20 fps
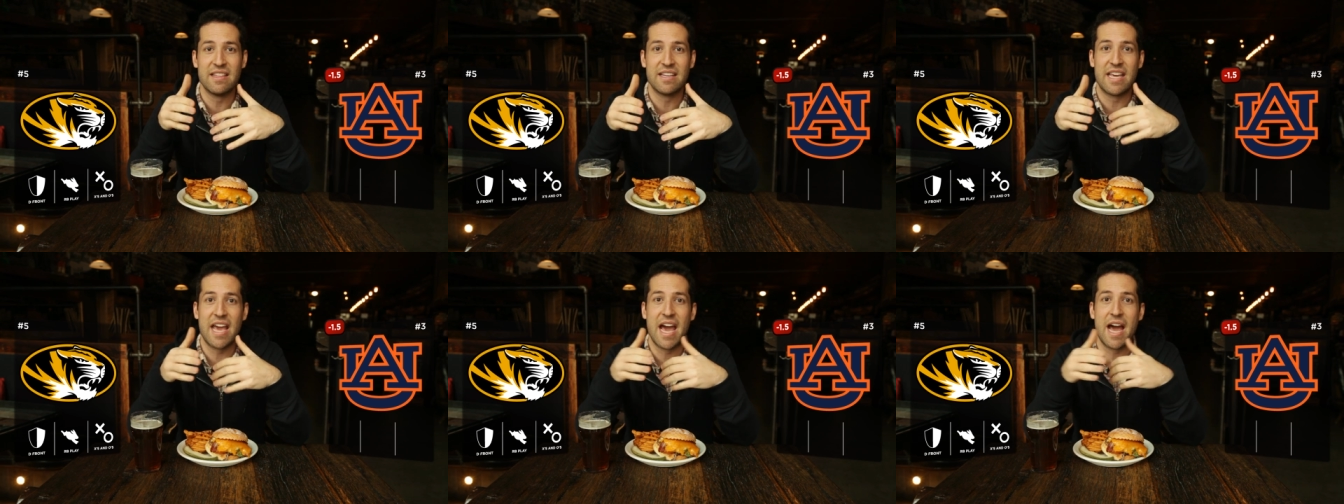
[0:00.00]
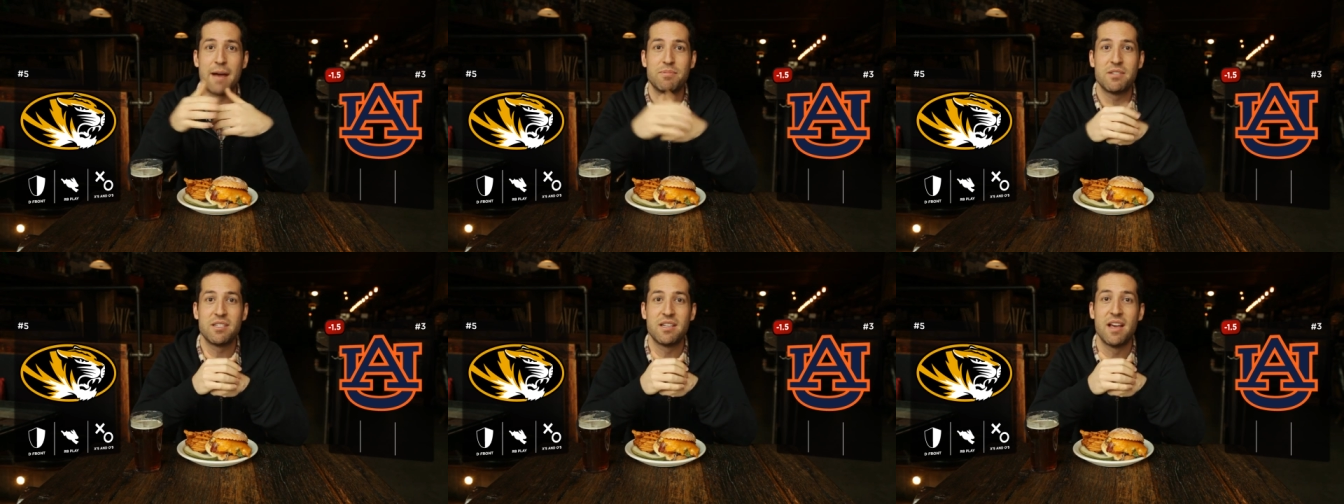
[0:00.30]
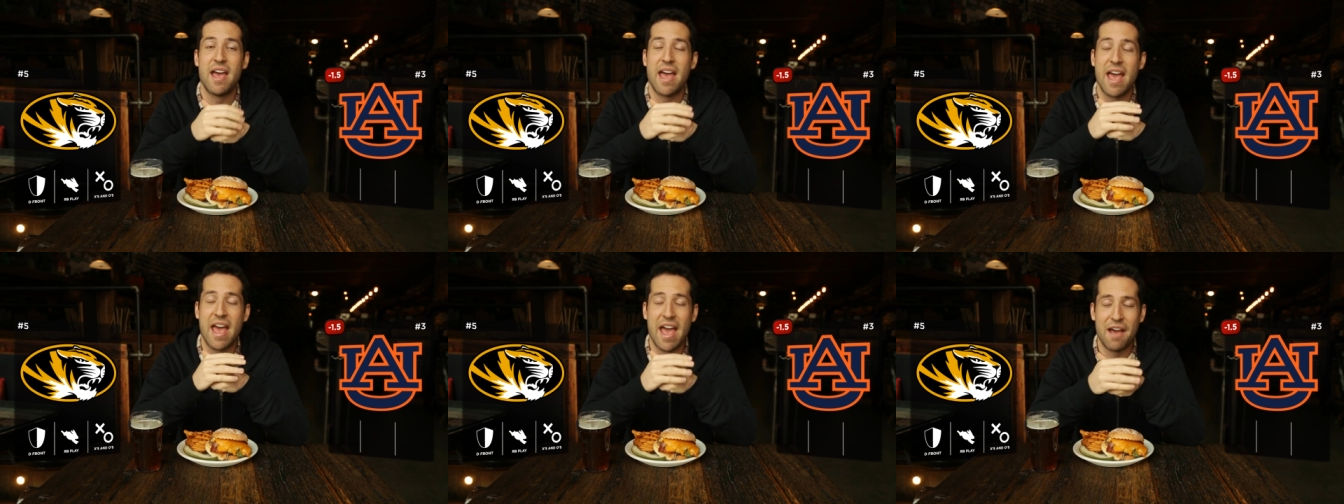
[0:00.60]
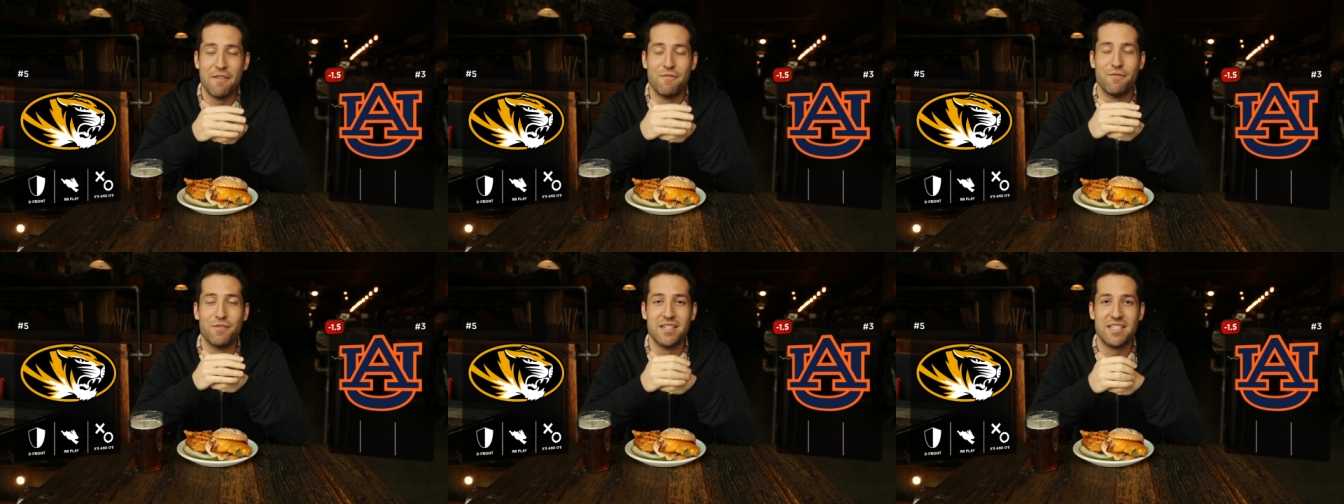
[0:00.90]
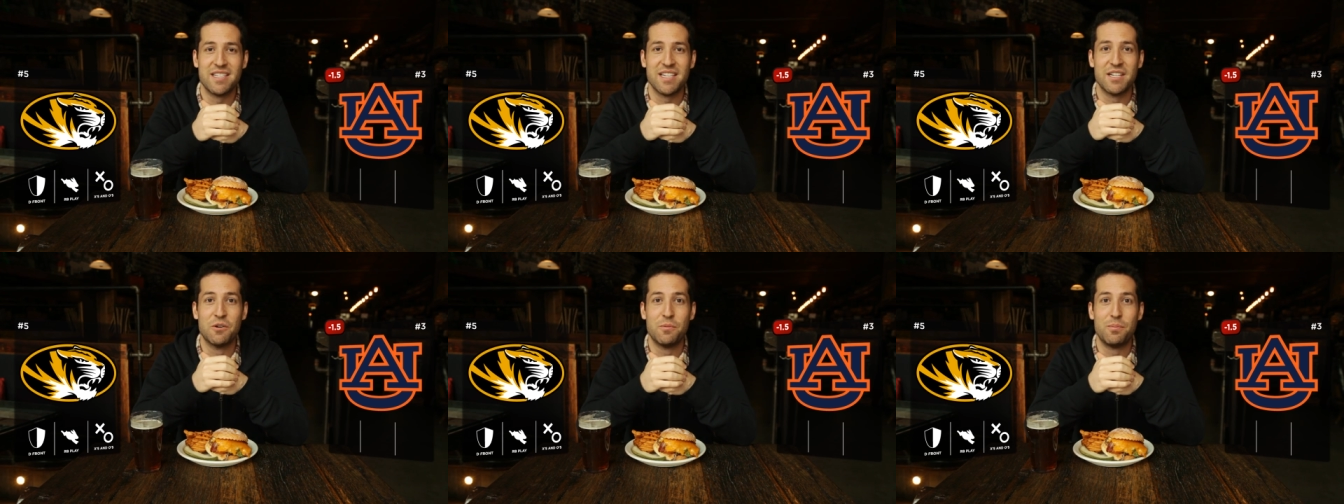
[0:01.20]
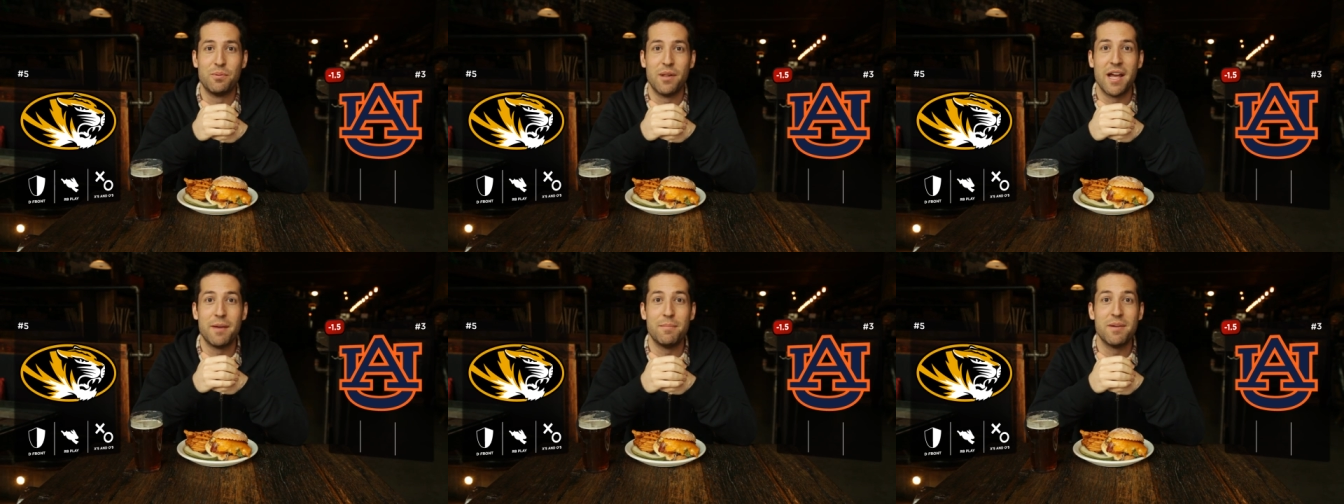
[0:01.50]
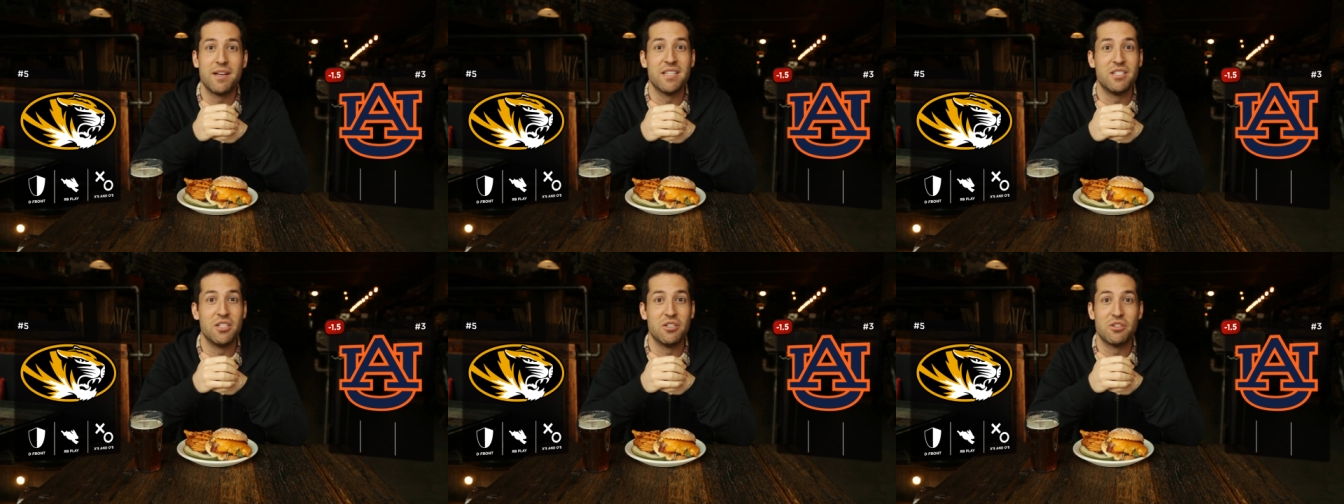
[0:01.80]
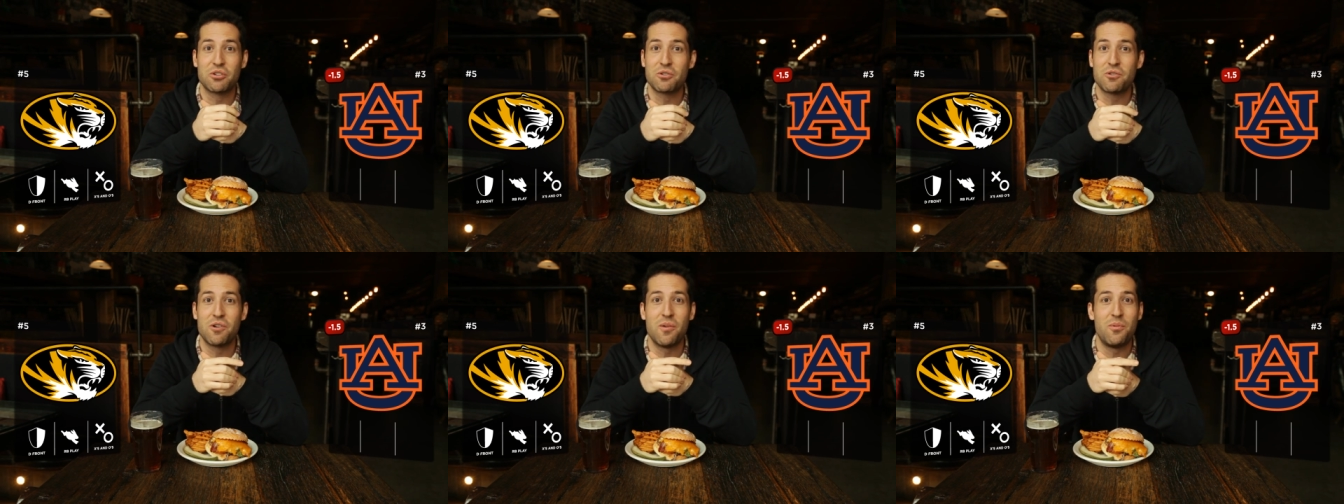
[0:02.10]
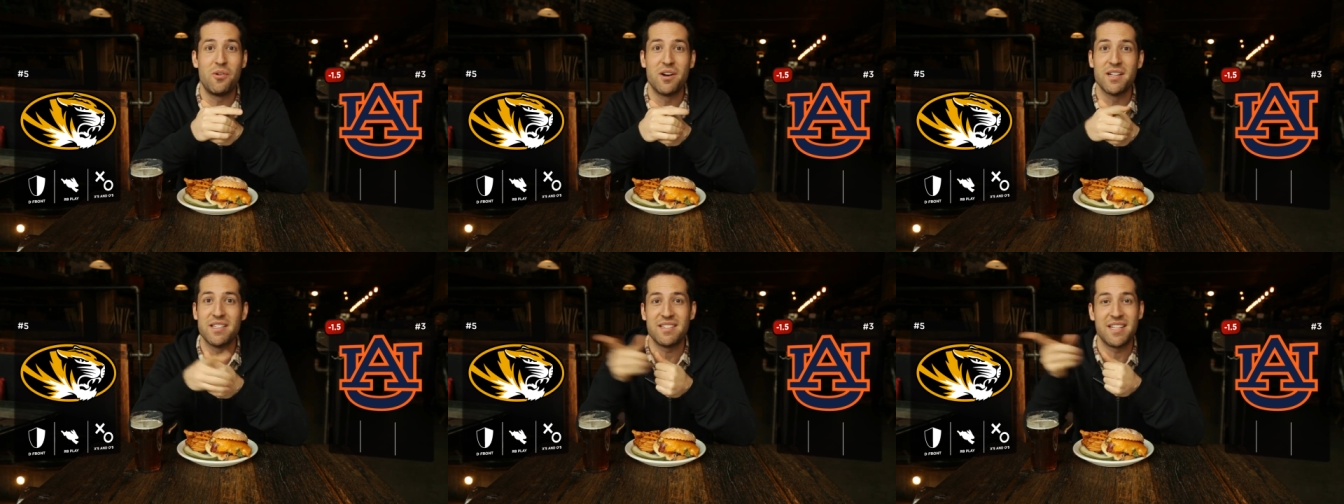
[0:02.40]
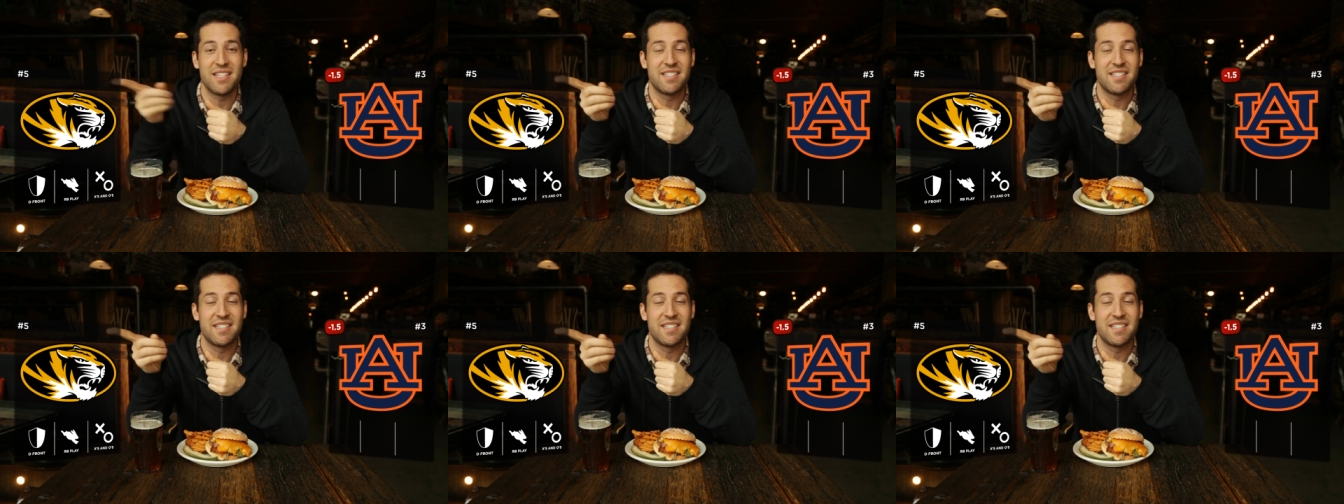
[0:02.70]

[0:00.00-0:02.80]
the gaps every single play, because you screw up once,